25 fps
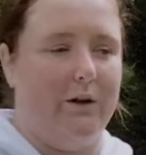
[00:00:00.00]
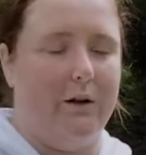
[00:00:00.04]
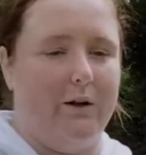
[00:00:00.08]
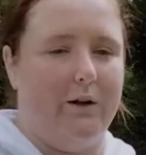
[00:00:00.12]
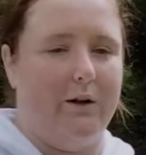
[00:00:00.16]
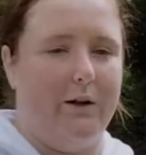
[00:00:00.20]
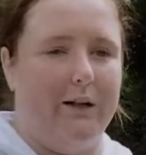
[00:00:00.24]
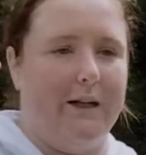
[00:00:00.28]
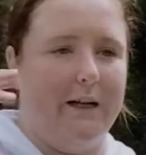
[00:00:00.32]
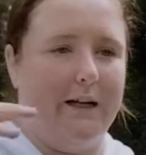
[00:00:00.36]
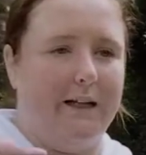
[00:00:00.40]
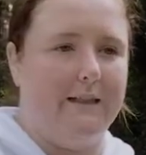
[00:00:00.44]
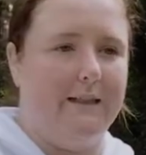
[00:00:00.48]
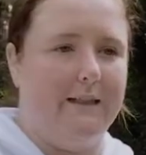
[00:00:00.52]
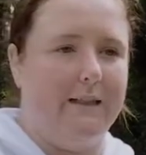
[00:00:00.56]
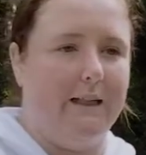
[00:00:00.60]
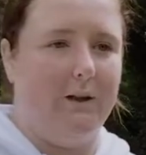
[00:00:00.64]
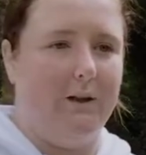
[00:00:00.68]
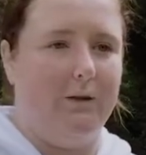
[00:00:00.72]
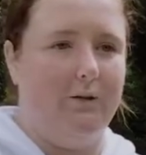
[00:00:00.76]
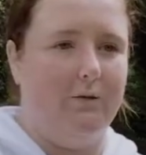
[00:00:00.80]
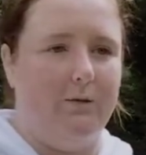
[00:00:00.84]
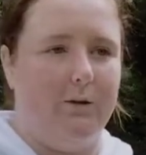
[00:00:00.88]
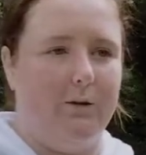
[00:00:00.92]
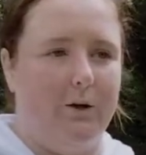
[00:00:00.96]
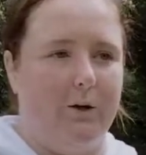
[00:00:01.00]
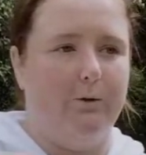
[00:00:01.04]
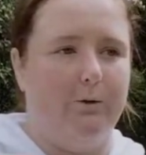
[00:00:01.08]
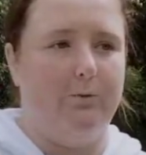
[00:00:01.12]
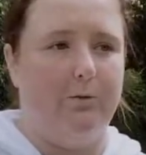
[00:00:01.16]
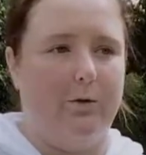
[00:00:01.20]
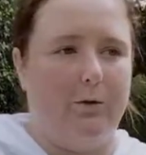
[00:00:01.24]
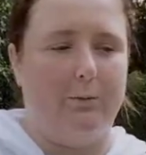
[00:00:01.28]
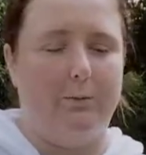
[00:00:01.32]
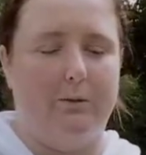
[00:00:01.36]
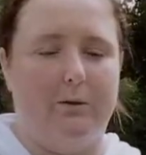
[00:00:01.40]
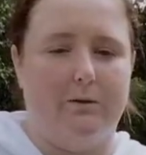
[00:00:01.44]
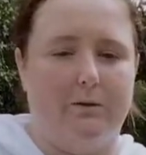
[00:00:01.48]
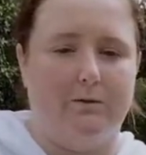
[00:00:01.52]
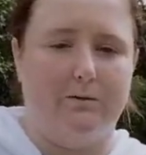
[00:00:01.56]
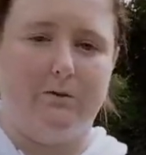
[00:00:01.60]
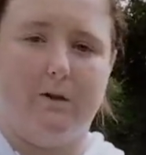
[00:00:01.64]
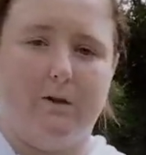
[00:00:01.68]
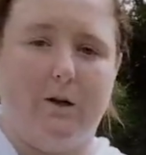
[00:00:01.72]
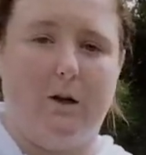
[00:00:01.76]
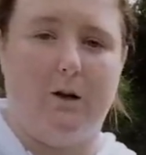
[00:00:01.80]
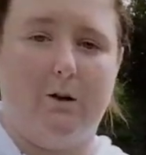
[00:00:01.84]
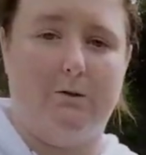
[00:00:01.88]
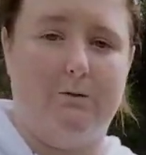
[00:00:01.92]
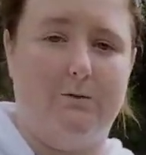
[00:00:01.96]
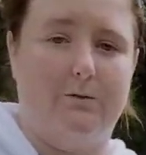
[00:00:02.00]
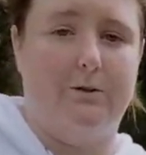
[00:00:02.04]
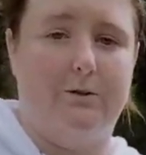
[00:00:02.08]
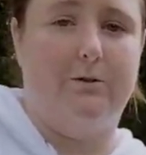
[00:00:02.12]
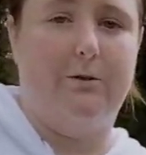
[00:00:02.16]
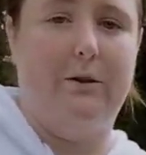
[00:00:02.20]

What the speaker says: I get the info from the photographer real